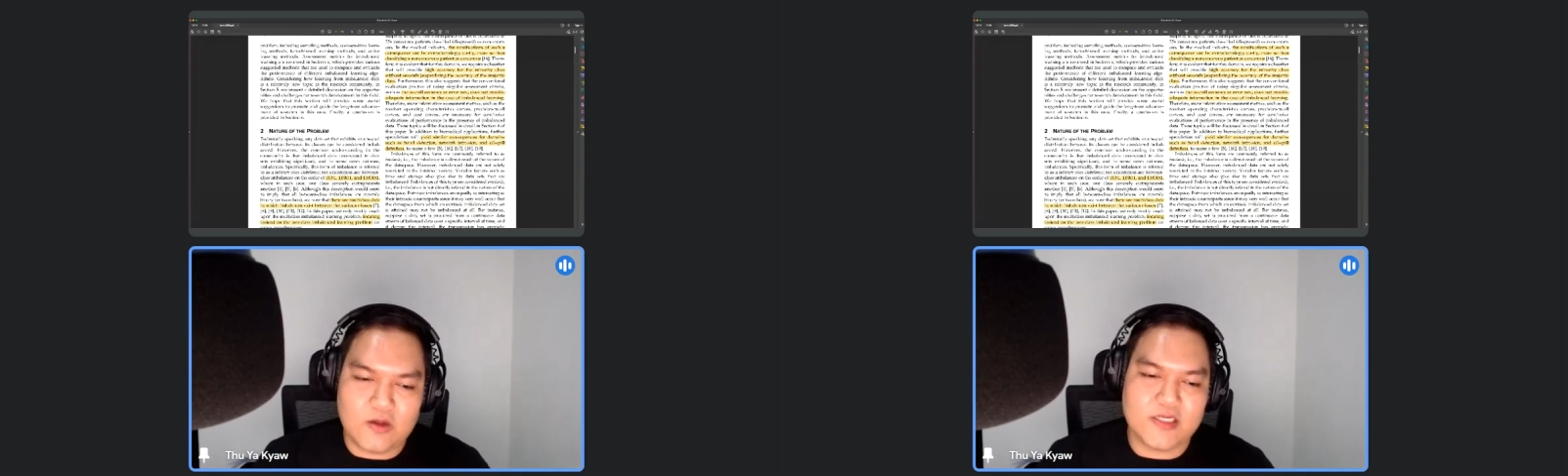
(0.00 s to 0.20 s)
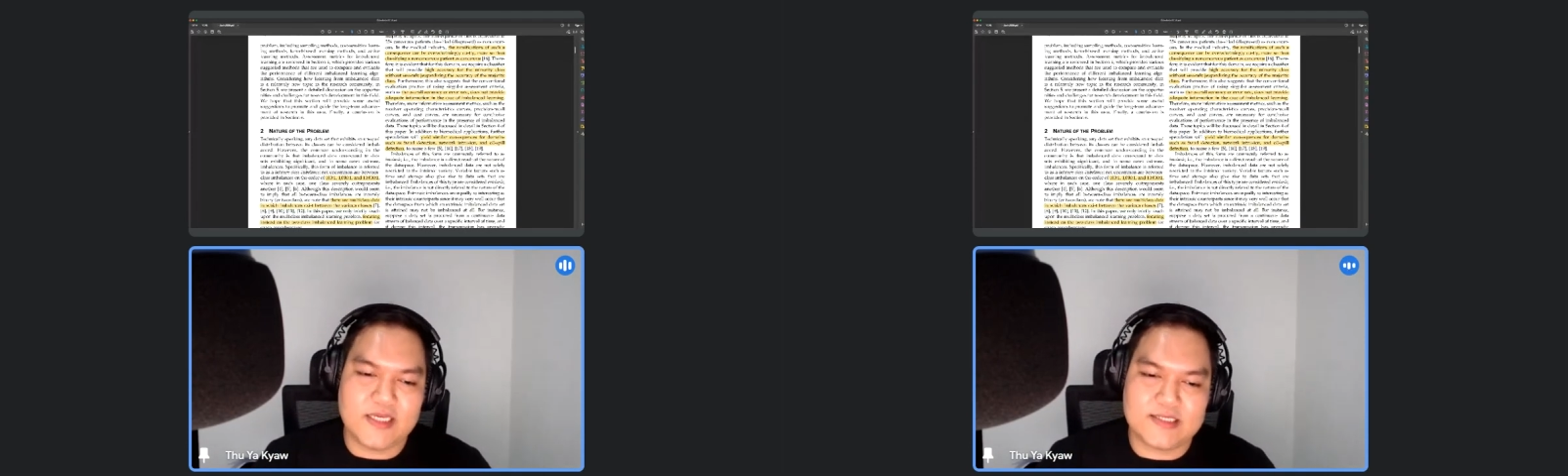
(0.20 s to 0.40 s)

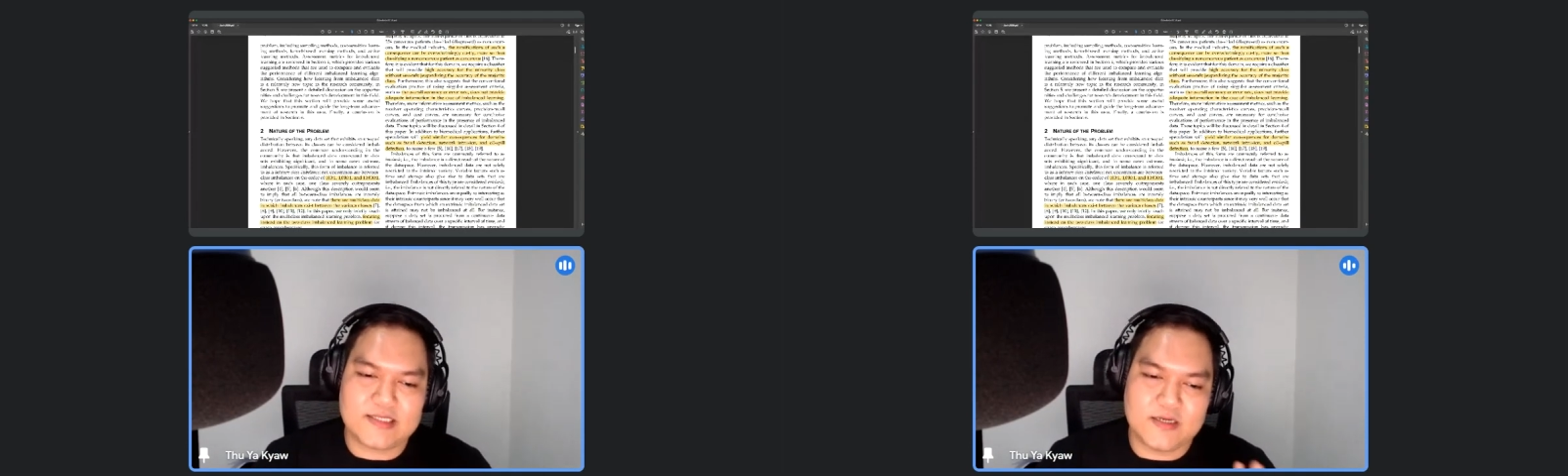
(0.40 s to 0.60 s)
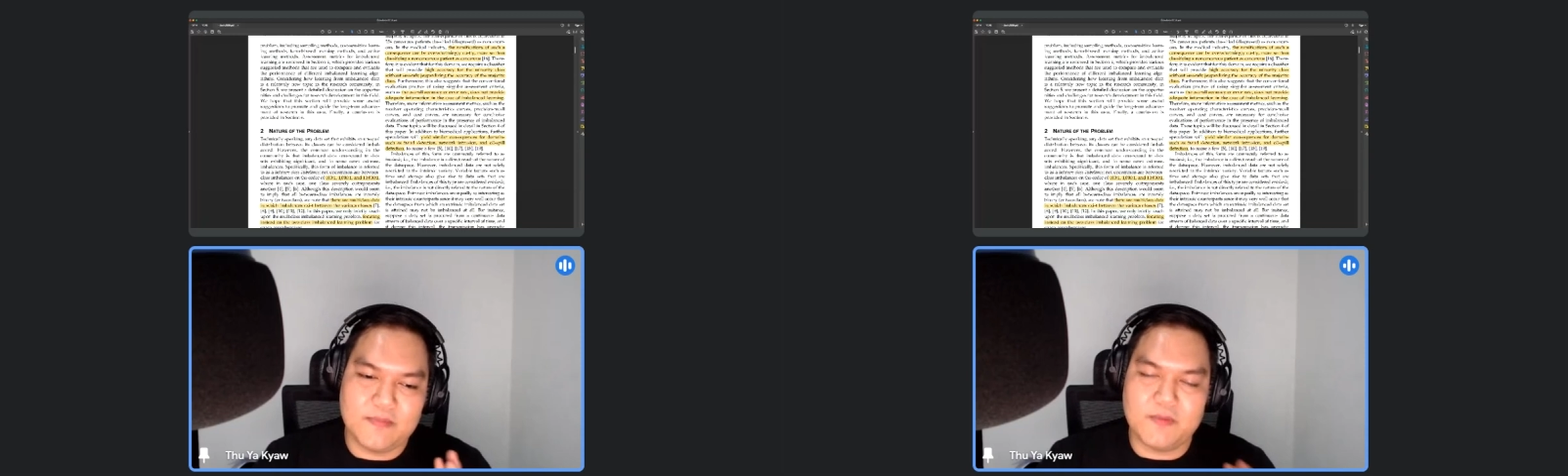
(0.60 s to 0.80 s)
So now
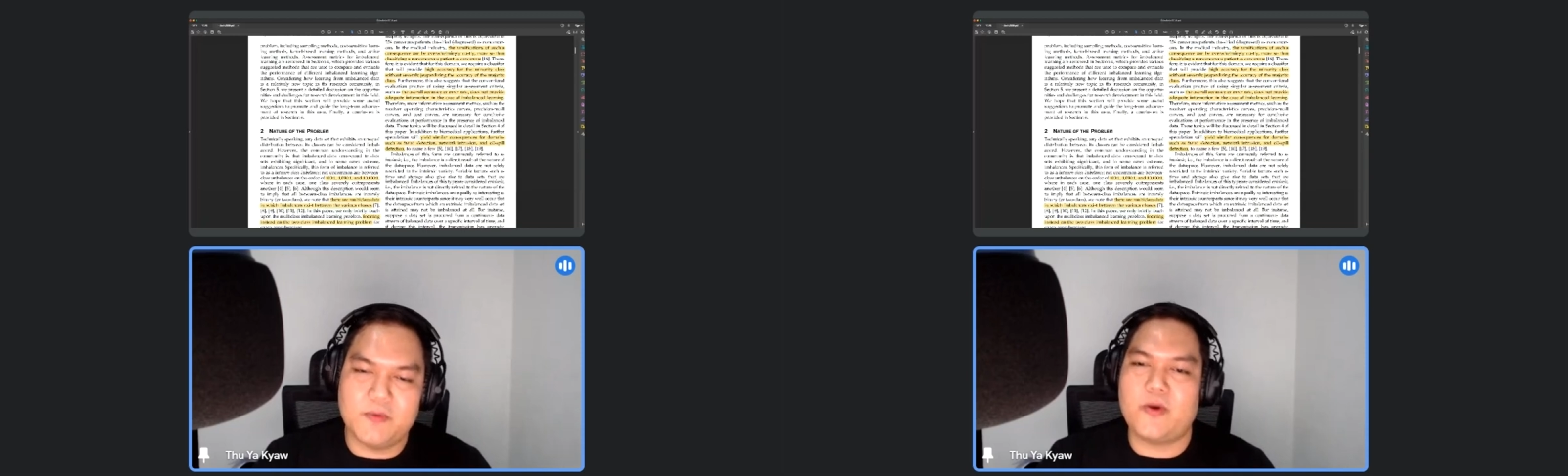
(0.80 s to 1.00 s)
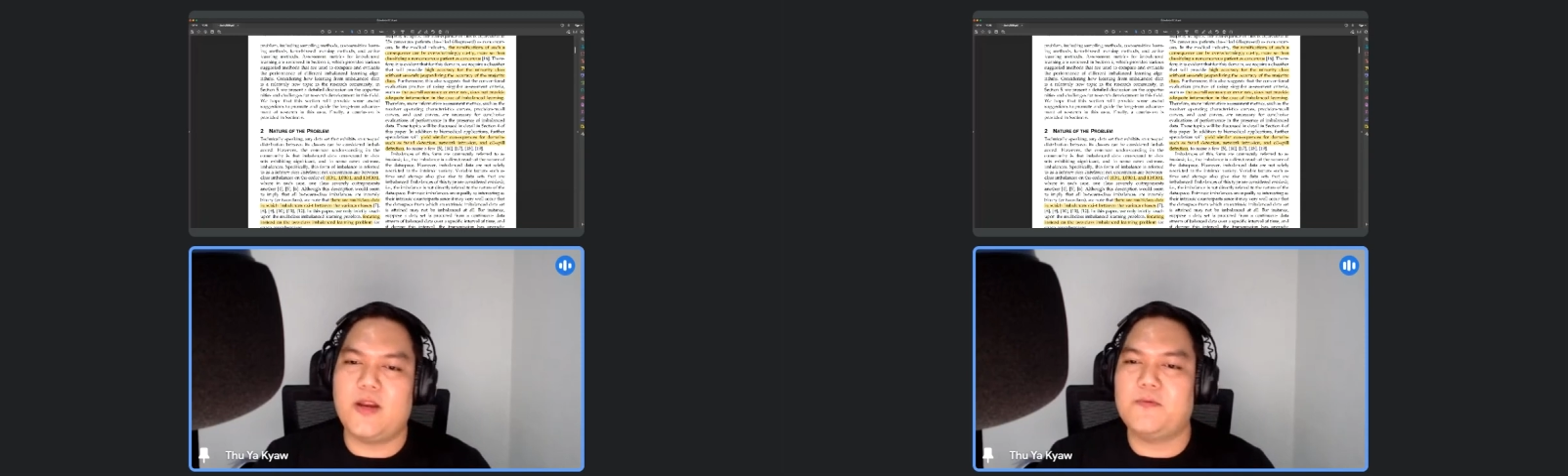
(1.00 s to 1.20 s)
is a
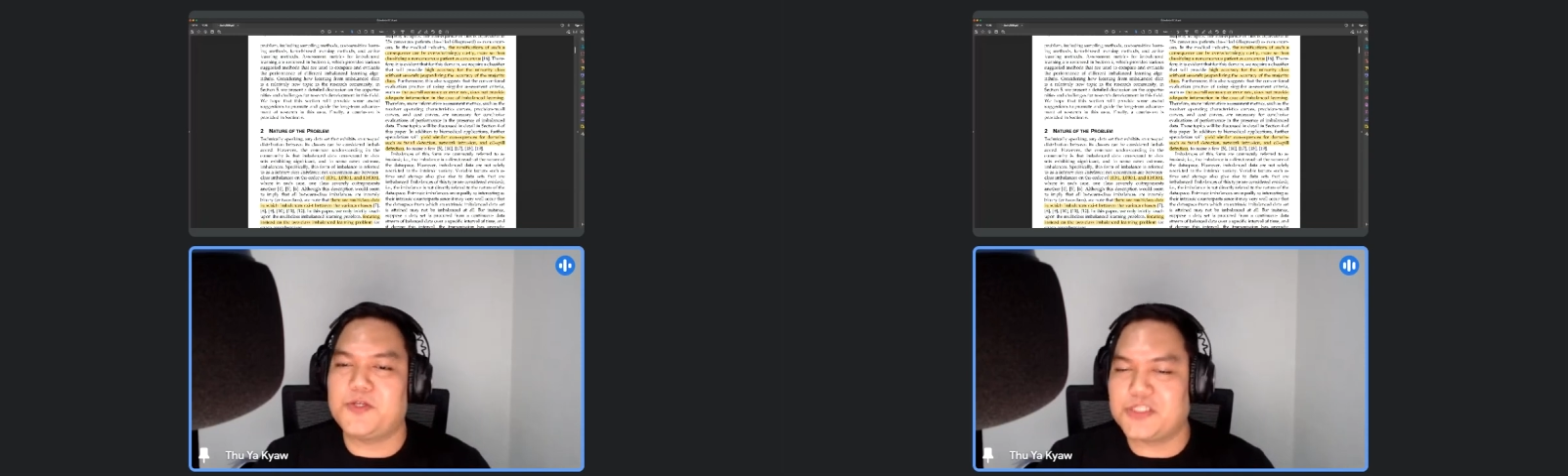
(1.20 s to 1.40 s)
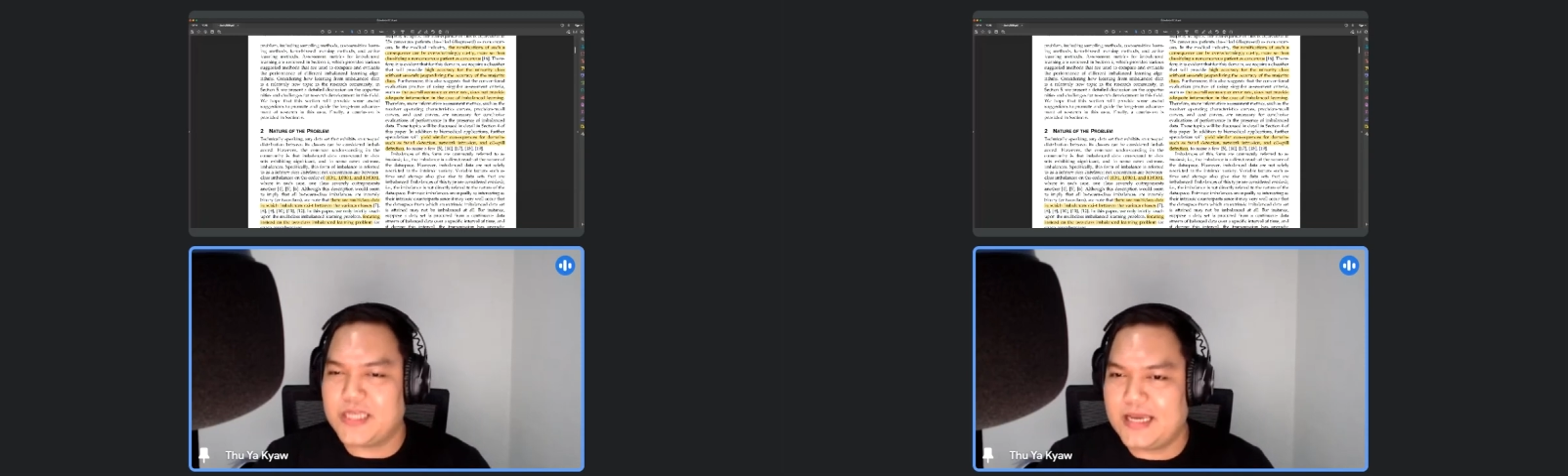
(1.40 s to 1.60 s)

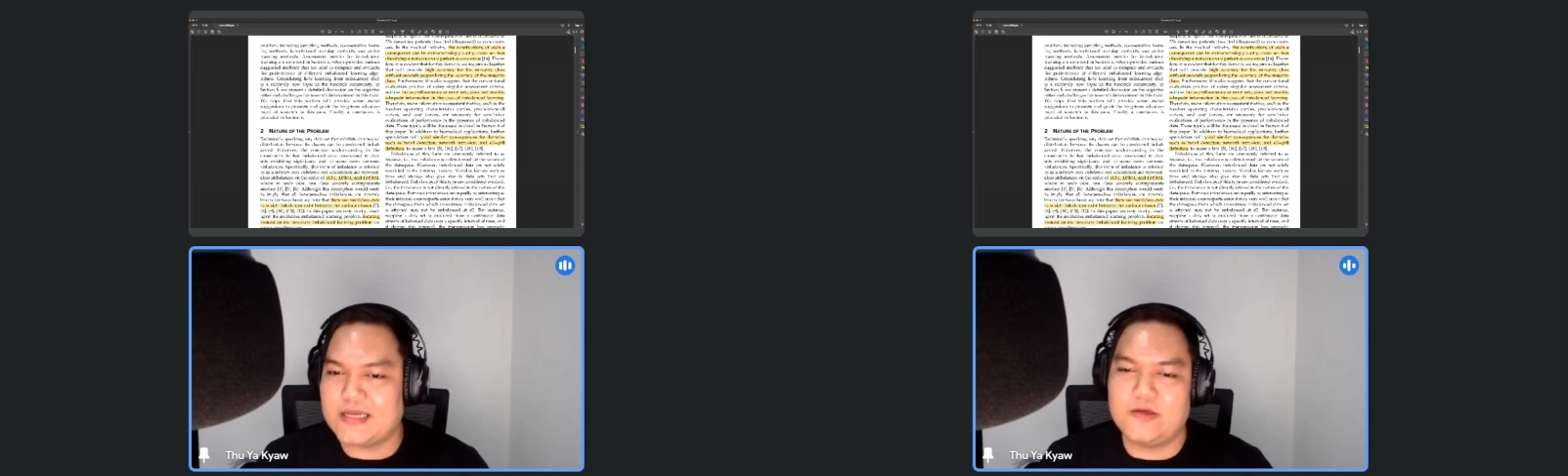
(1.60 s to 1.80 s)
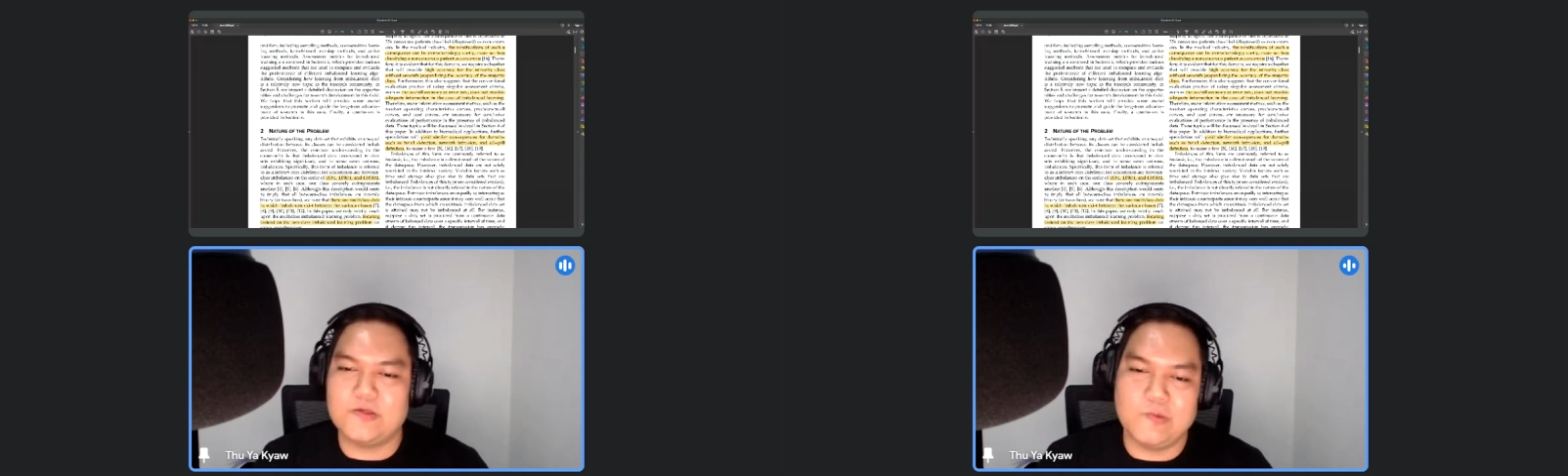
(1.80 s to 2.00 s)
mammogram, which is
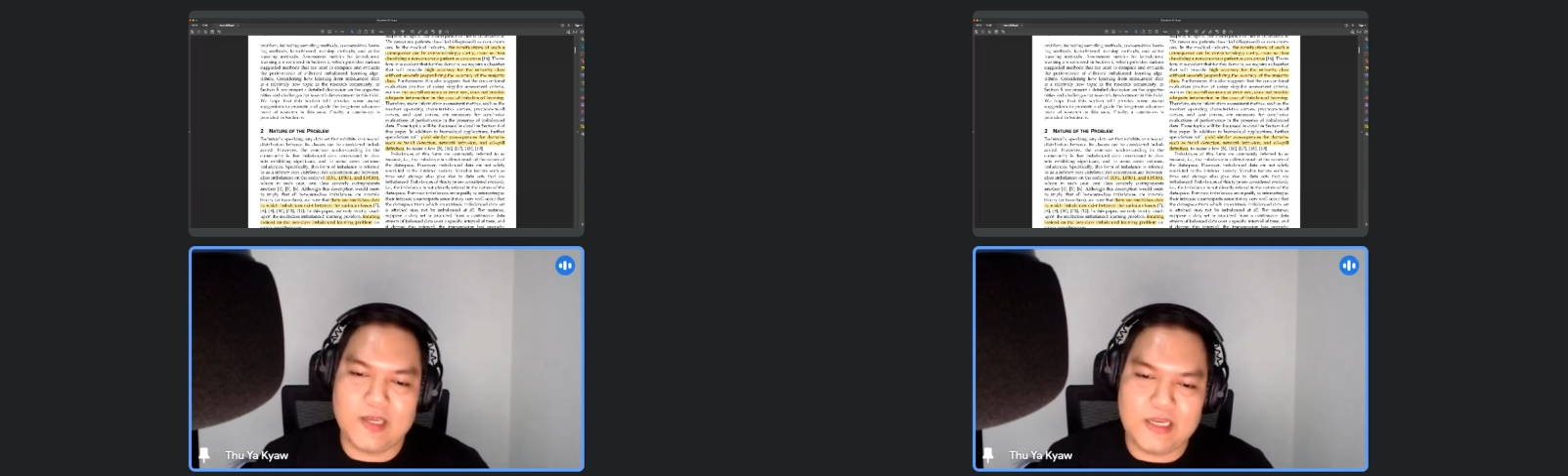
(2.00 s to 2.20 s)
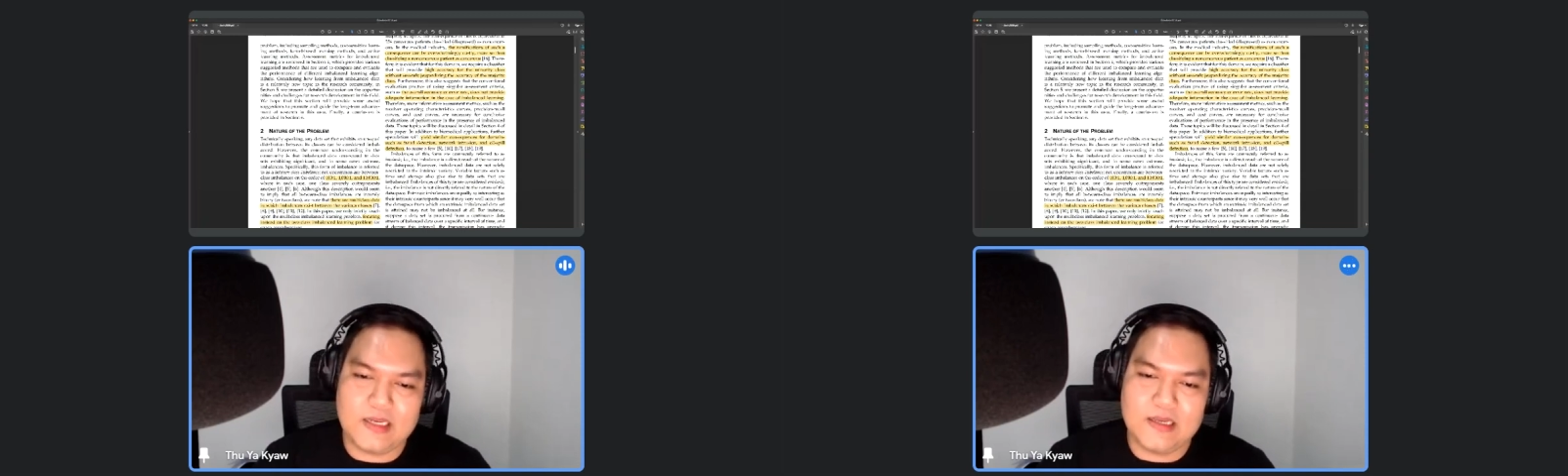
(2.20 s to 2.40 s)
a healthcare
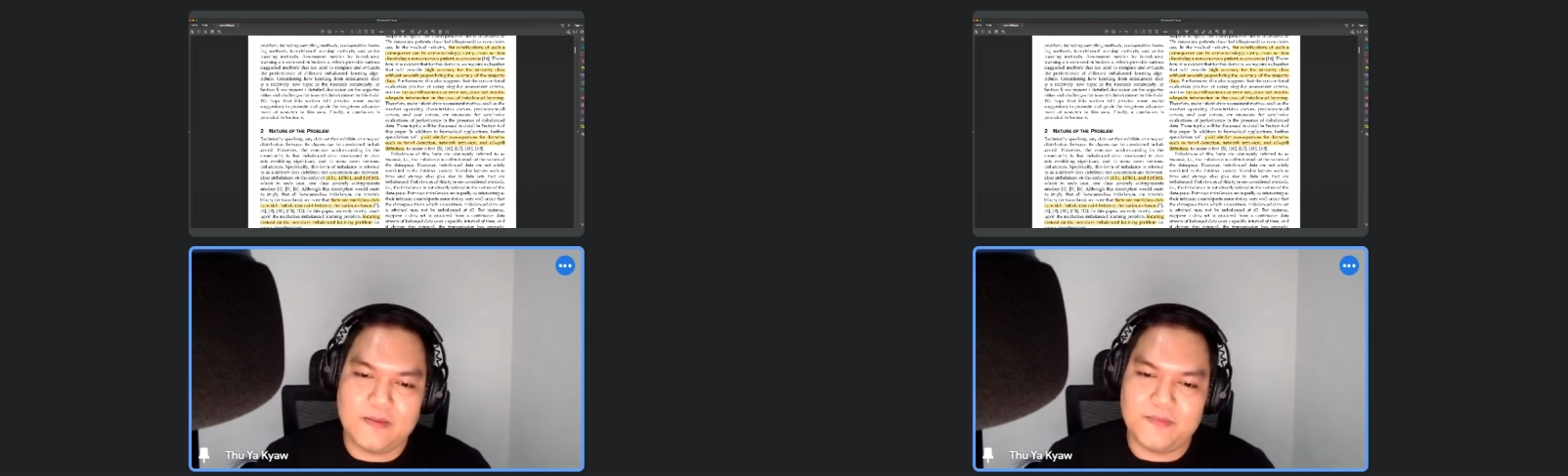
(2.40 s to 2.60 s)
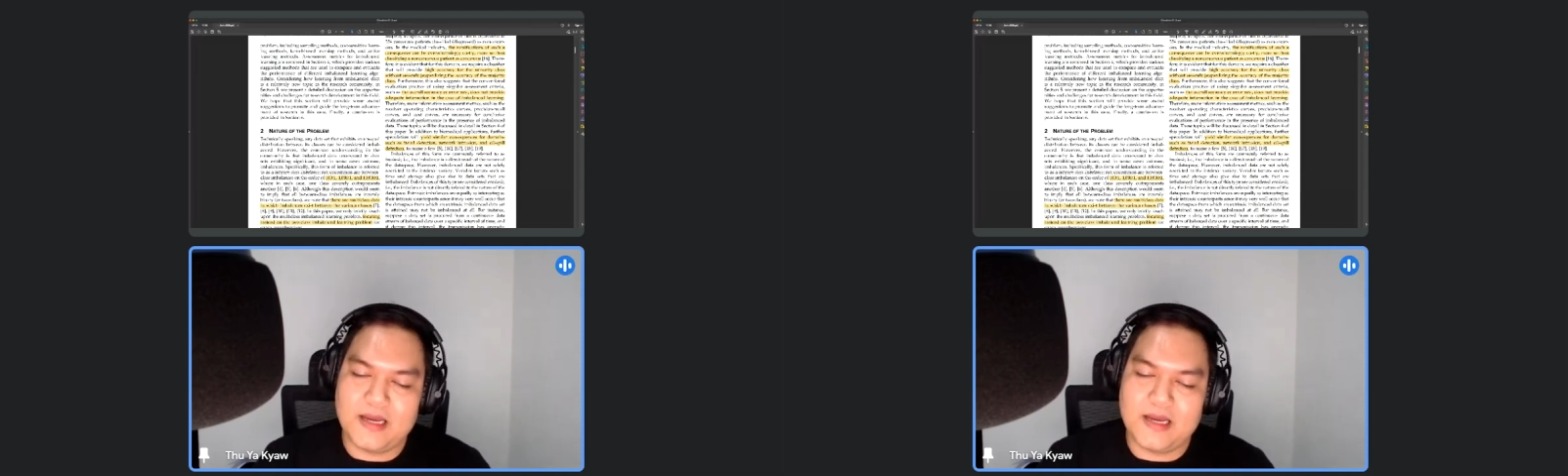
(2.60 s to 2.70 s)
domain,